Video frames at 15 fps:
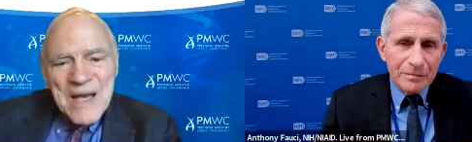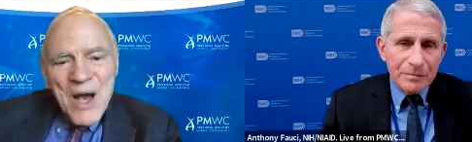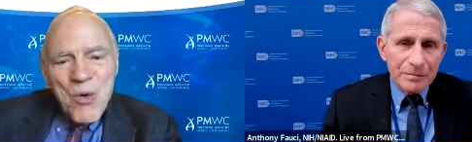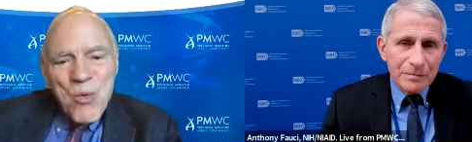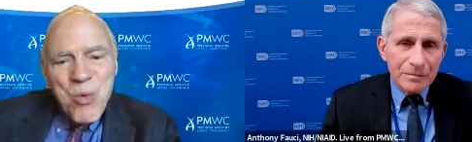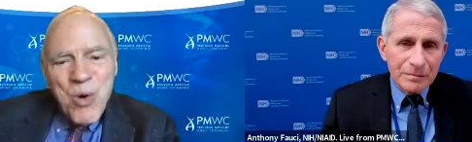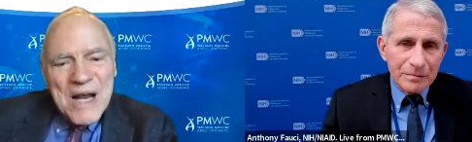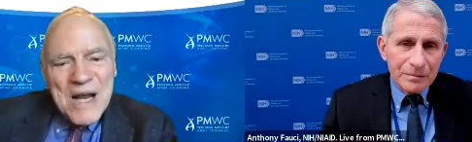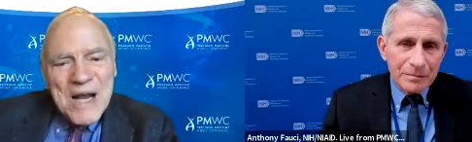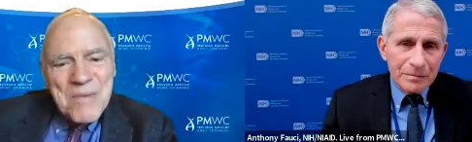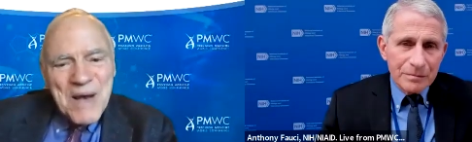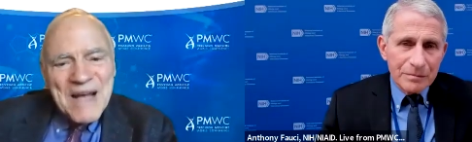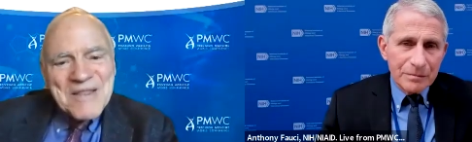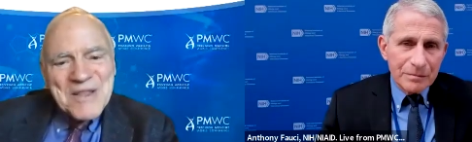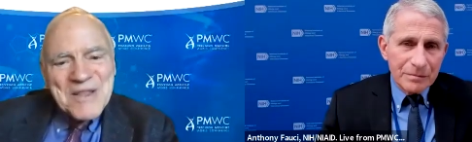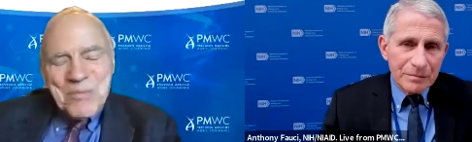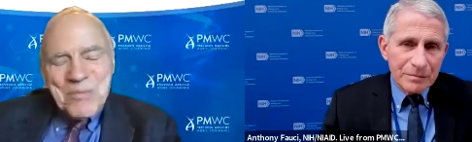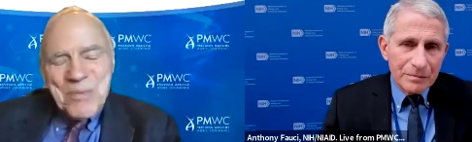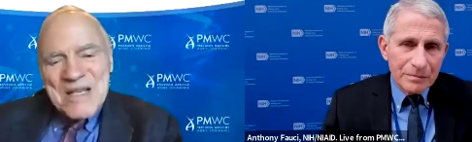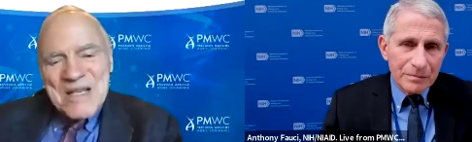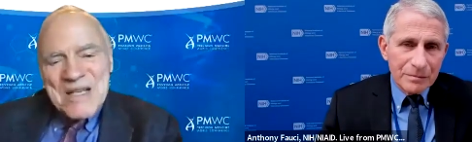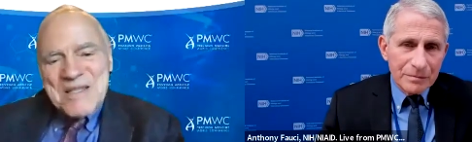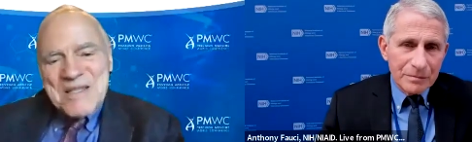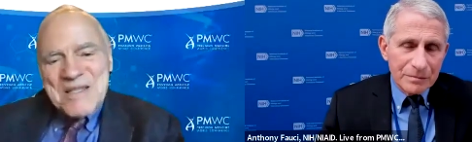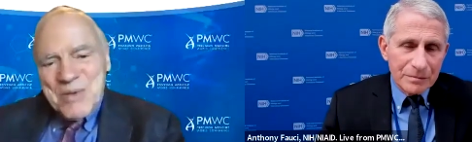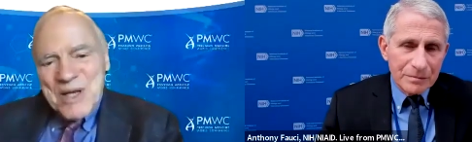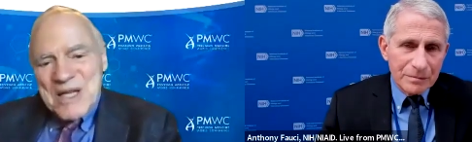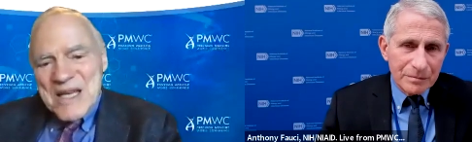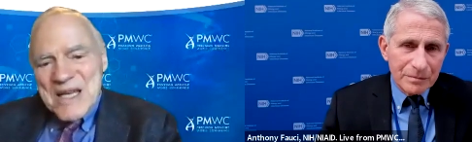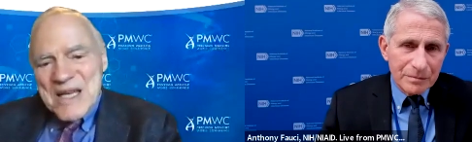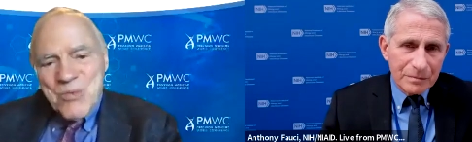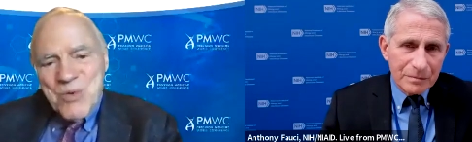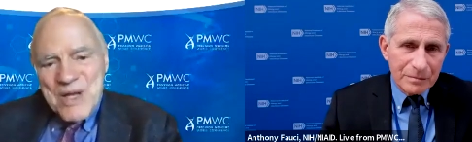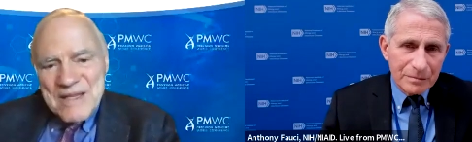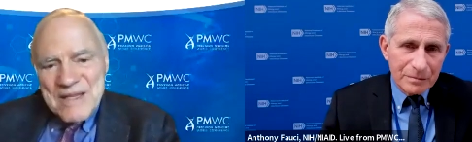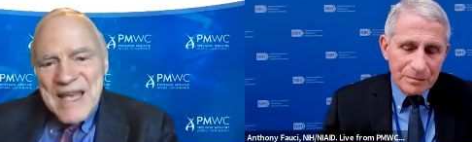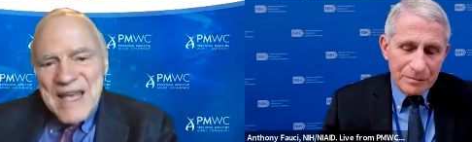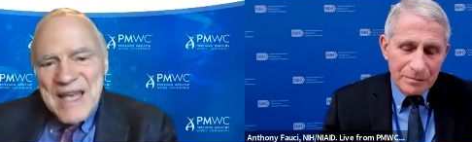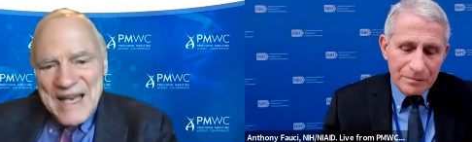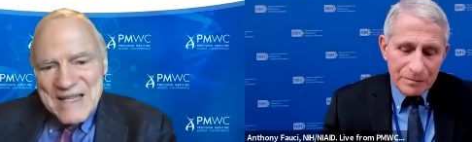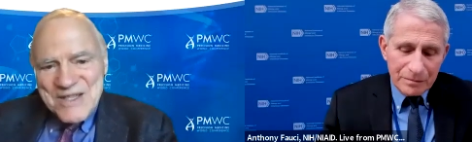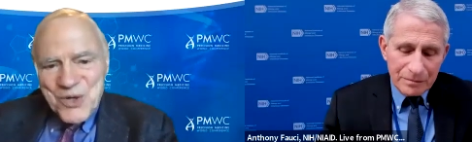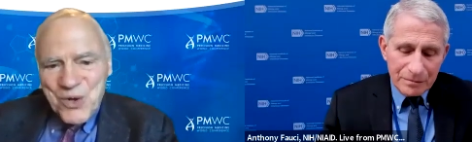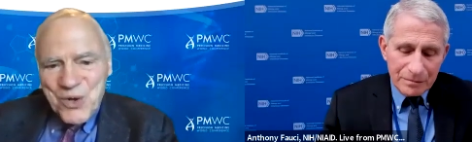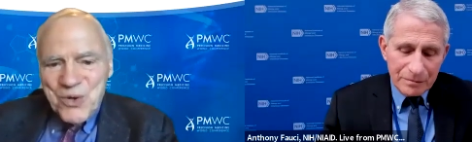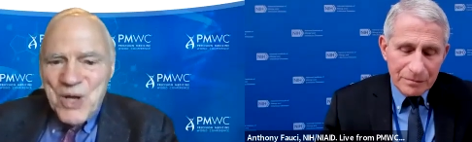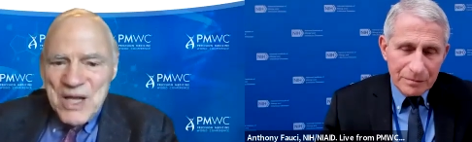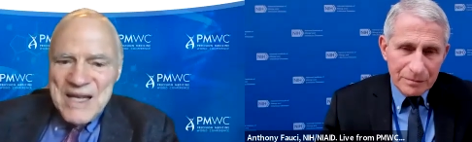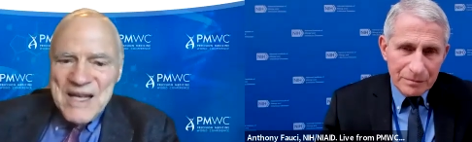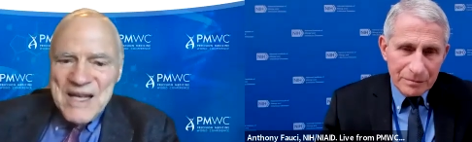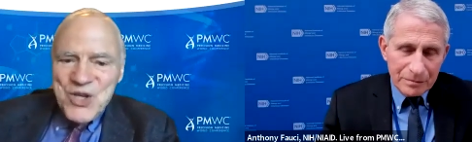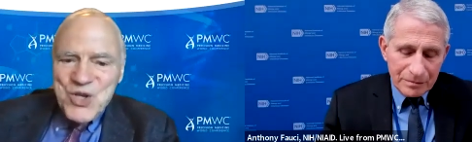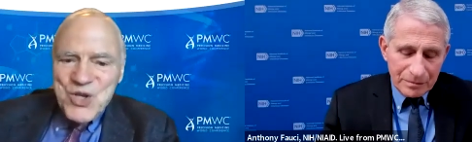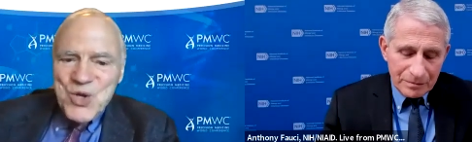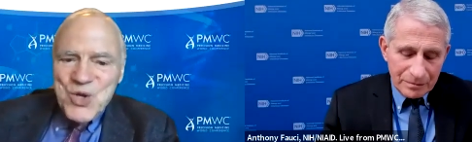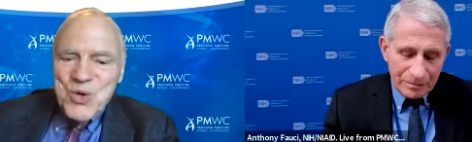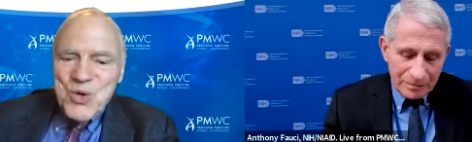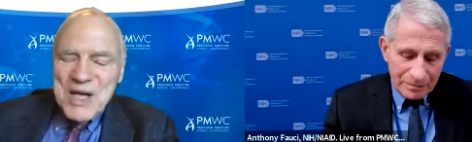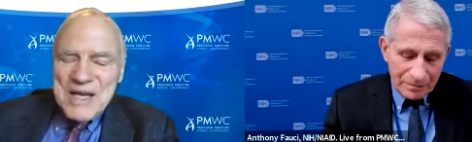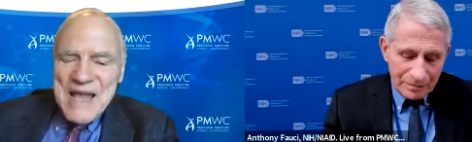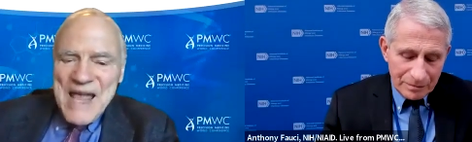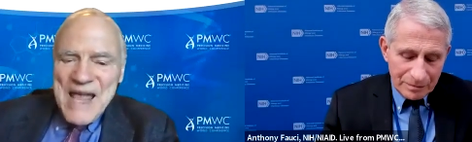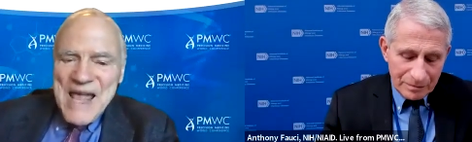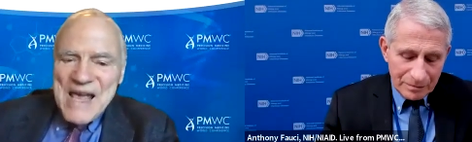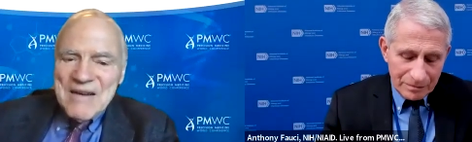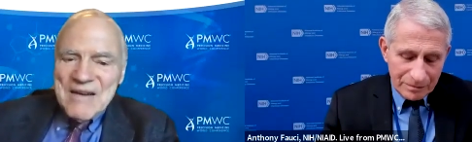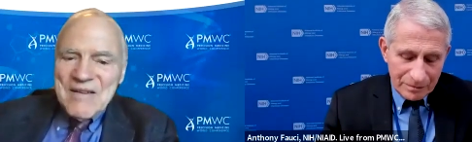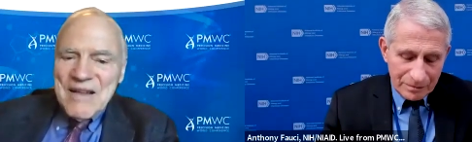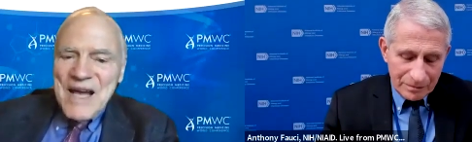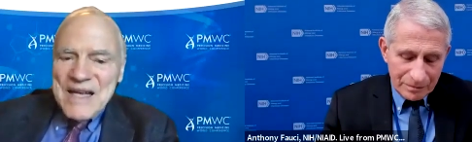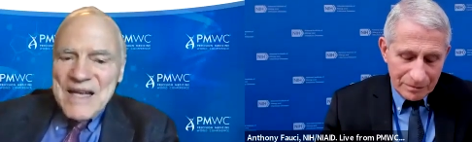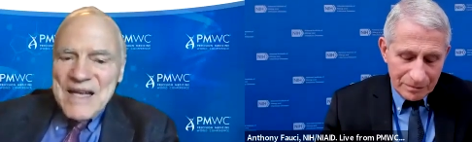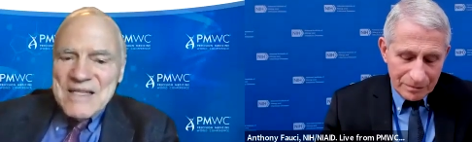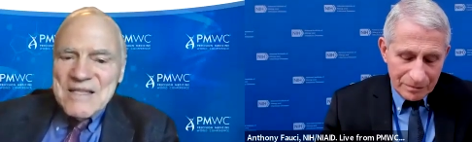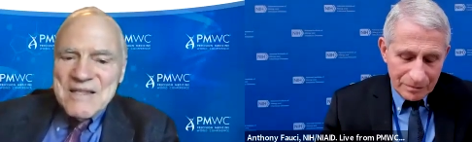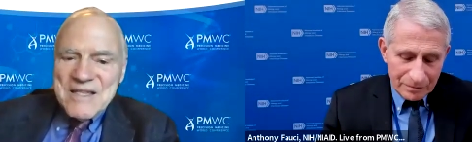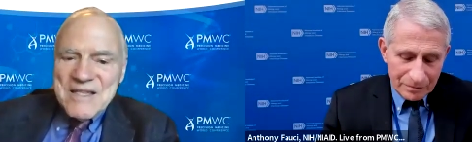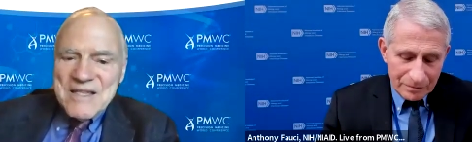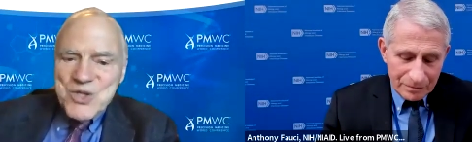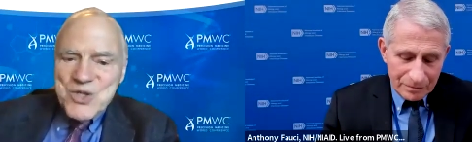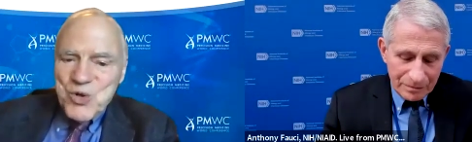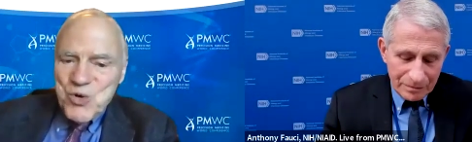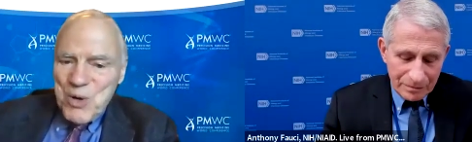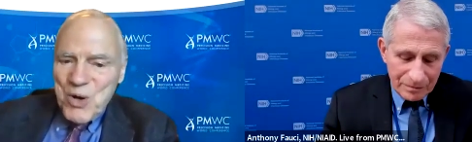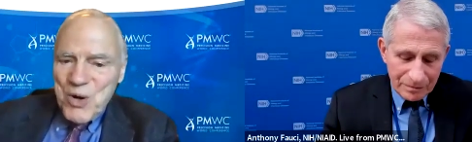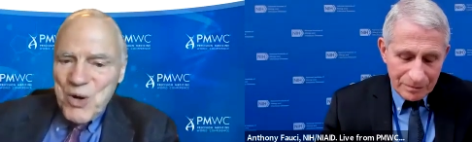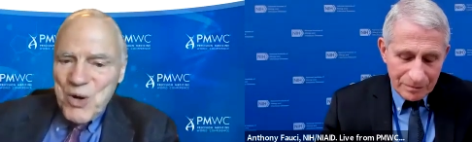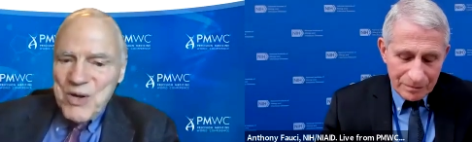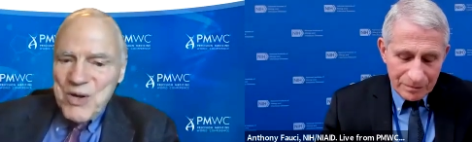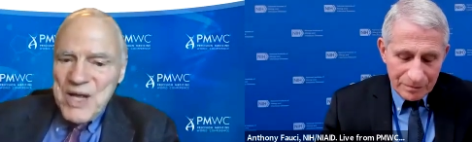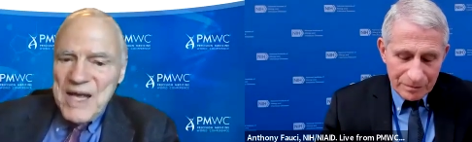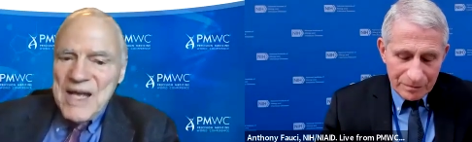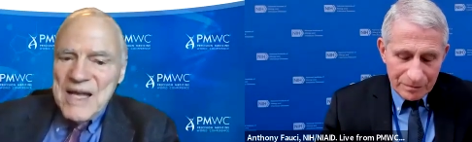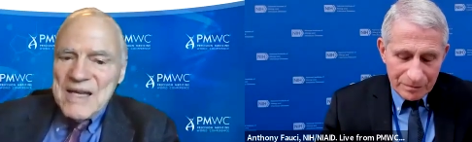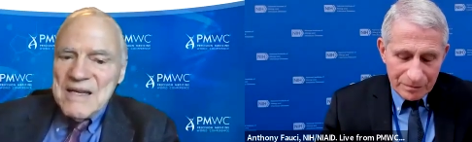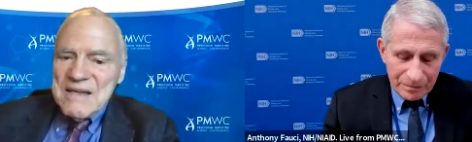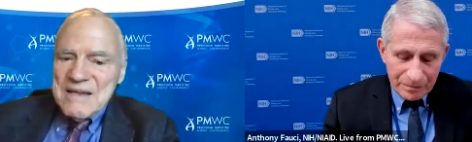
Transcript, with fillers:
Speaker 1: What about the possibility with cancer? You could analyze the tumor and